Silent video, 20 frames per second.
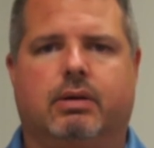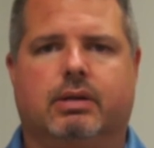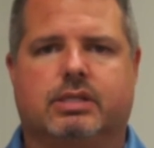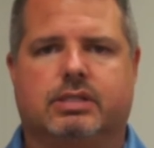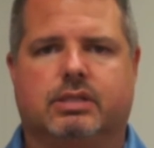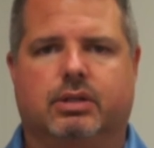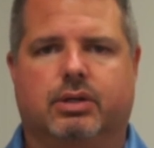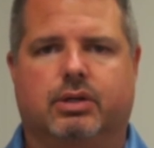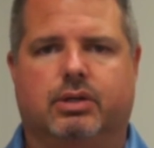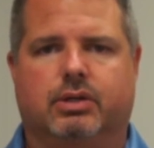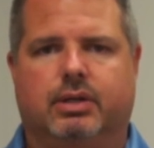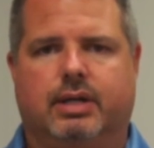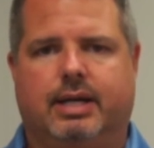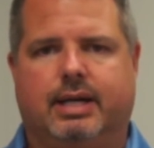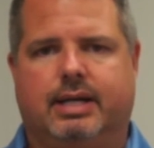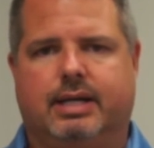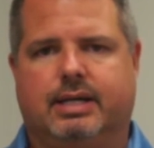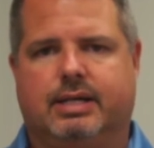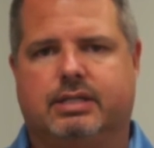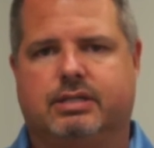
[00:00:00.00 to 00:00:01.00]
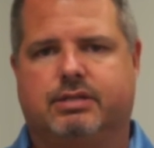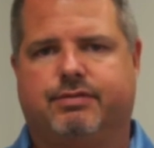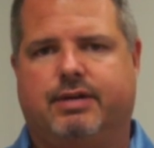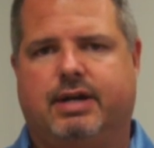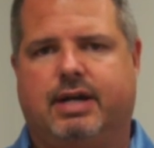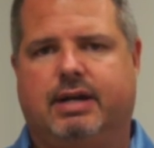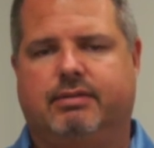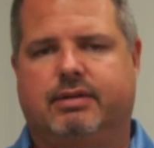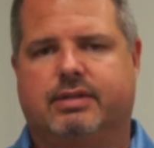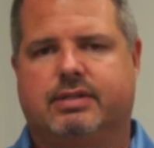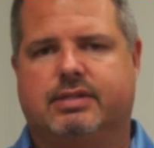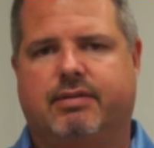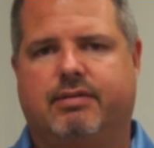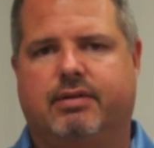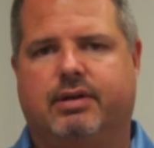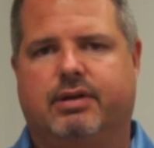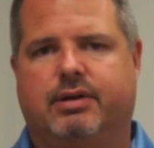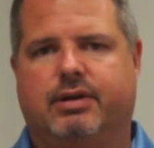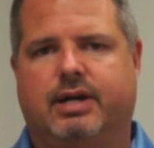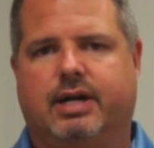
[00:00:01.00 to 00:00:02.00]
as little as $500 to
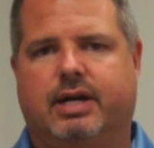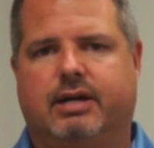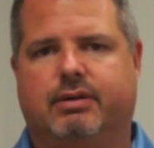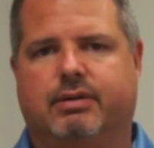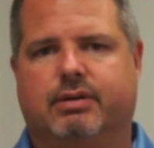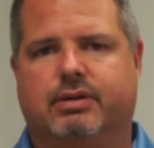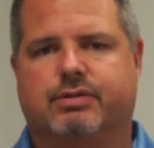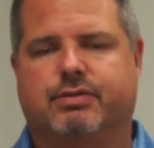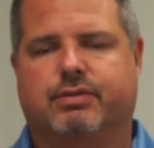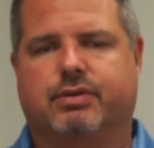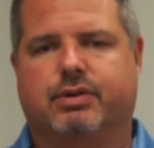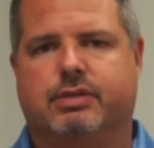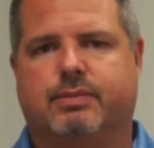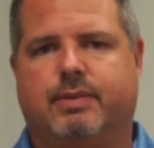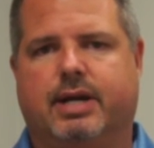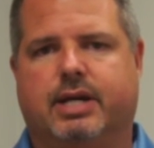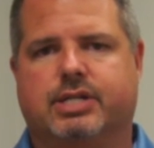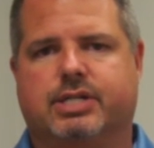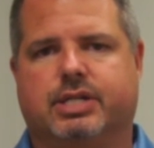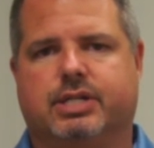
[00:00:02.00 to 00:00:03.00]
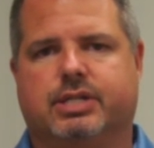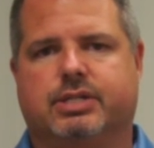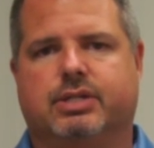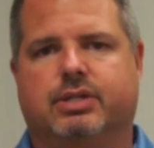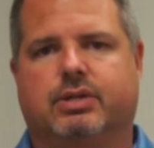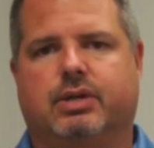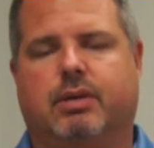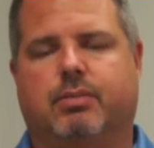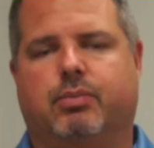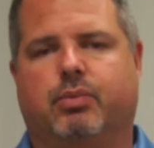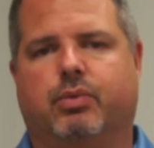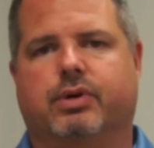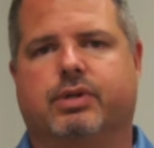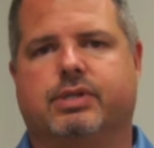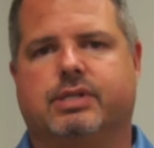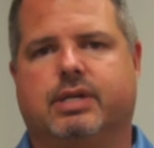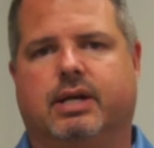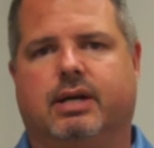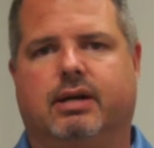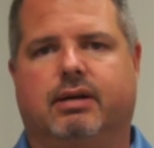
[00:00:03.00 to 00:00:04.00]
$700 for inspection,
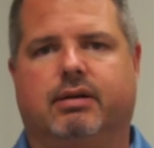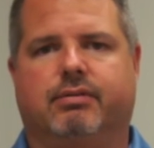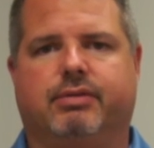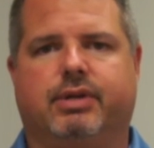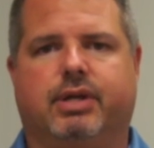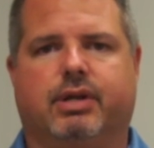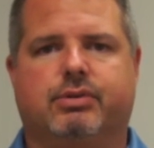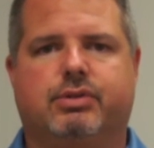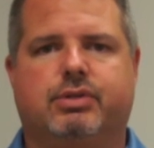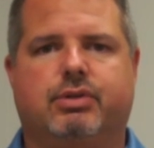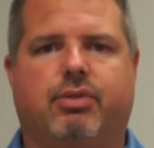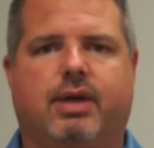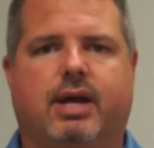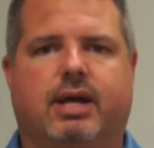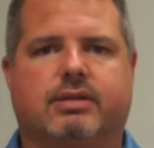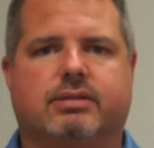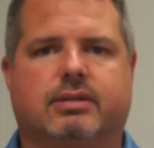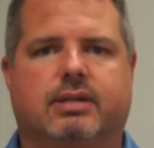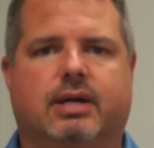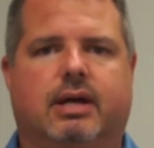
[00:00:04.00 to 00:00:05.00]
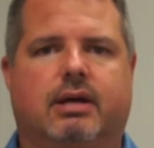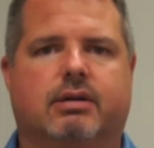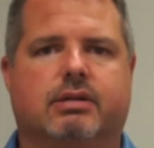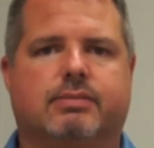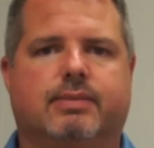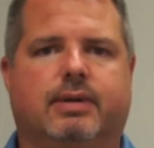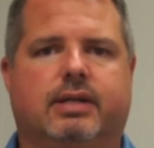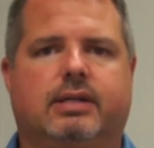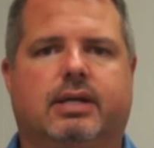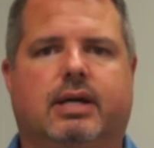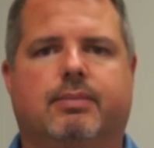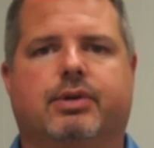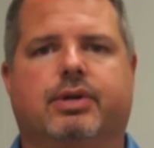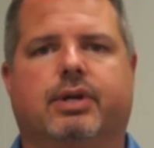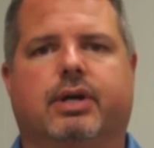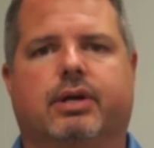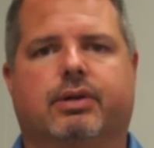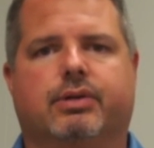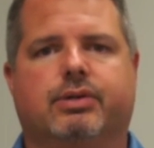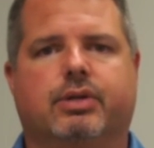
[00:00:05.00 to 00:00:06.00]
upwards of $2,000 by the time you're
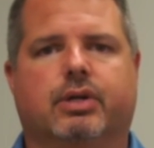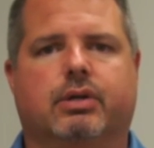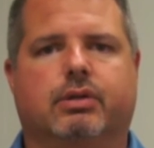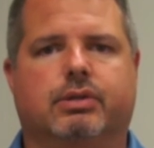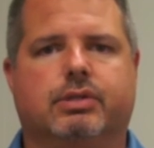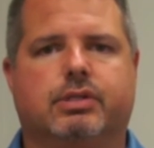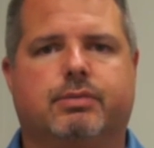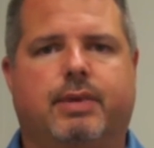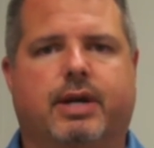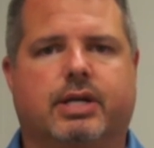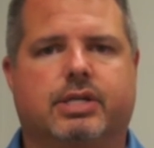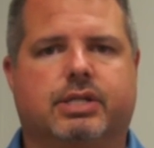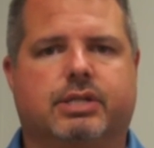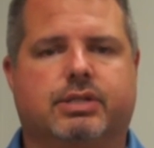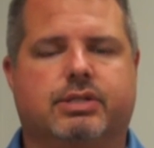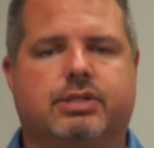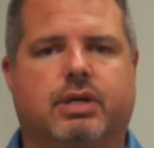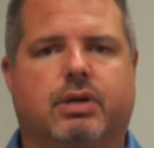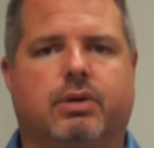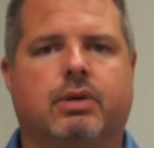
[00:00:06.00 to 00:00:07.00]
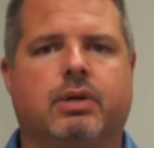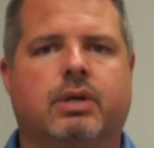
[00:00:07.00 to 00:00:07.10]
done on total inspection. So